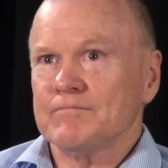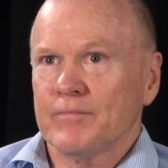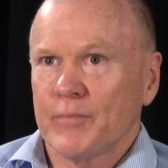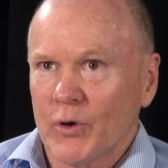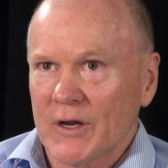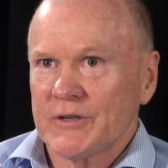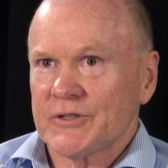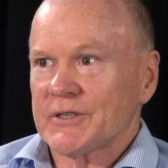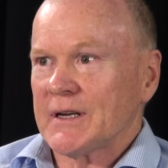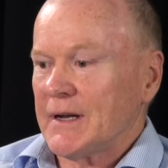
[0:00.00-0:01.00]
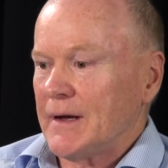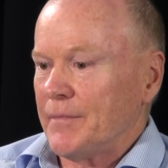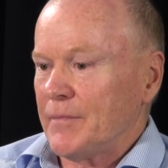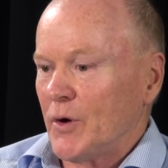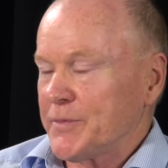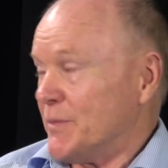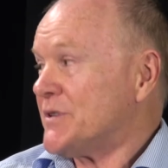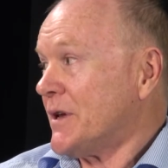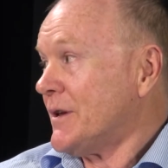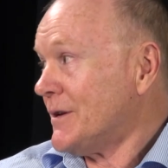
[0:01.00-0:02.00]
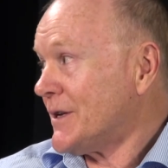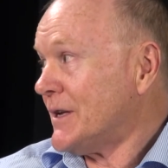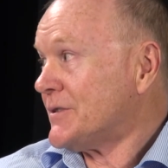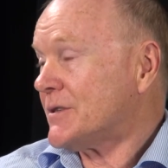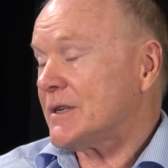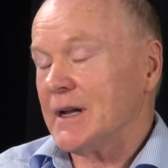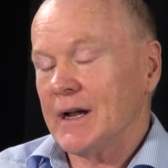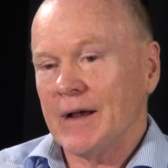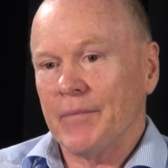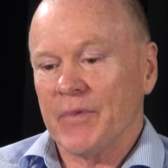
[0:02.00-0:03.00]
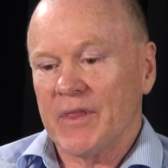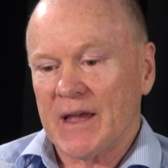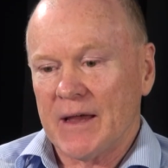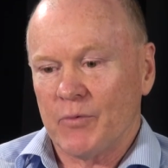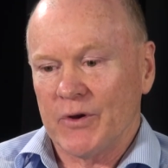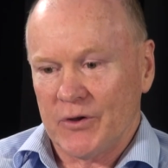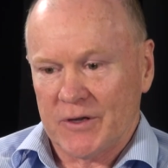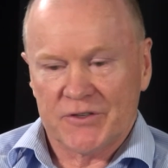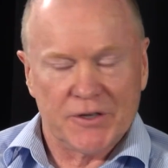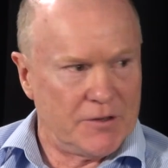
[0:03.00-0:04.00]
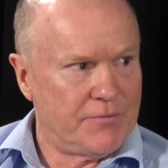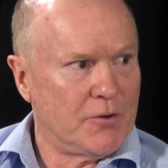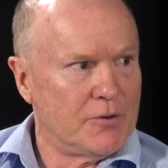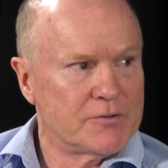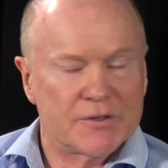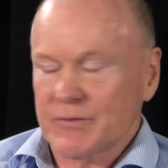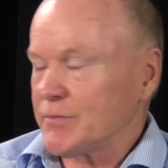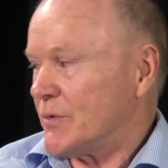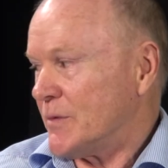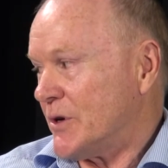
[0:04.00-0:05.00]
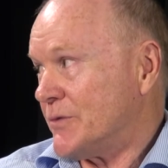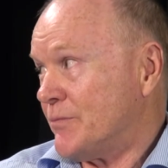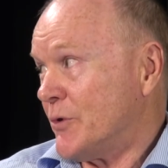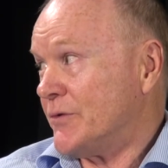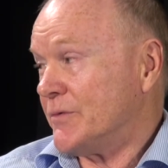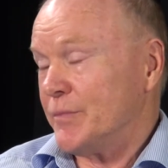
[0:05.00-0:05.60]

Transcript: bullish, optimistic, I guess, that we're not going to see the falls, as both Bruce and